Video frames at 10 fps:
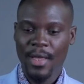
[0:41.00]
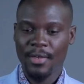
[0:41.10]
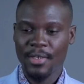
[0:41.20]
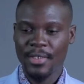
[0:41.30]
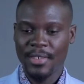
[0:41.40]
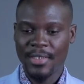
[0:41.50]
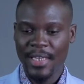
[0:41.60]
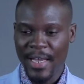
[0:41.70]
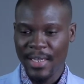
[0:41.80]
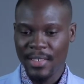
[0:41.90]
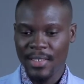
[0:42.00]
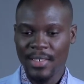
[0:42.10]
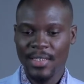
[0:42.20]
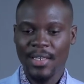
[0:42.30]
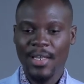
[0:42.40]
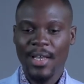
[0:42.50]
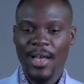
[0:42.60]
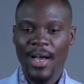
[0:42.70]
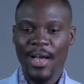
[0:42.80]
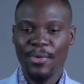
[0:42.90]
I could dance,
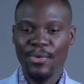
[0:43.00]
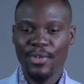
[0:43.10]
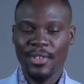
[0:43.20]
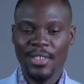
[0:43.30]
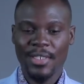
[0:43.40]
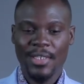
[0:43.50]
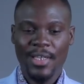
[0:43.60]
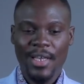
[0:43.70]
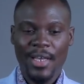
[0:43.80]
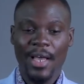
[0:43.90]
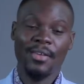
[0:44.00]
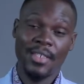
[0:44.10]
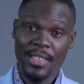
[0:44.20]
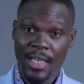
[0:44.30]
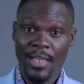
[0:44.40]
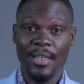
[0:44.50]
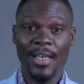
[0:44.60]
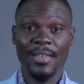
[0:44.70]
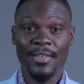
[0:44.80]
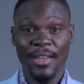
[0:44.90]
I could sing
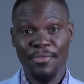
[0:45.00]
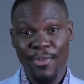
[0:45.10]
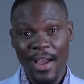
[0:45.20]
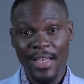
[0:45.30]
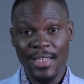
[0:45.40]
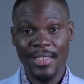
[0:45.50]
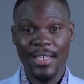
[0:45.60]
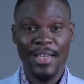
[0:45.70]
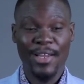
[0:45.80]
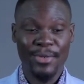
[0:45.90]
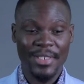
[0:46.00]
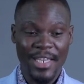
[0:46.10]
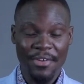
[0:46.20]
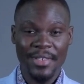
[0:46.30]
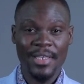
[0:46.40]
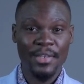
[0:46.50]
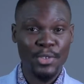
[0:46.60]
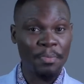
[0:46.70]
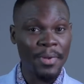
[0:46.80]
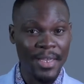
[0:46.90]
and write, and I was directing
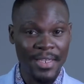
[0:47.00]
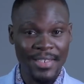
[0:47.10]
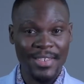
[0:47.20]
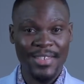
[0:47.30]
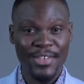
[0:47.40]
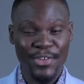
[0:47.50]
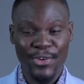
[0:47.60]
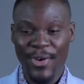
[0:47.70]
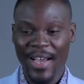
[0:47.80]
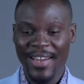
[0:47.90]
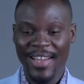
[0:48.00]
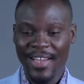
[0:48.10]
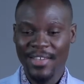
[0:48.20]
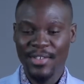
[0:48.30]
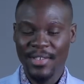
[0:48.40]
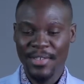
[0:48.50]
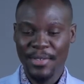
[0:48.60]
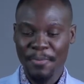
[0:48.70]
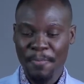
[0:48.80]
little plays, you know, and I used to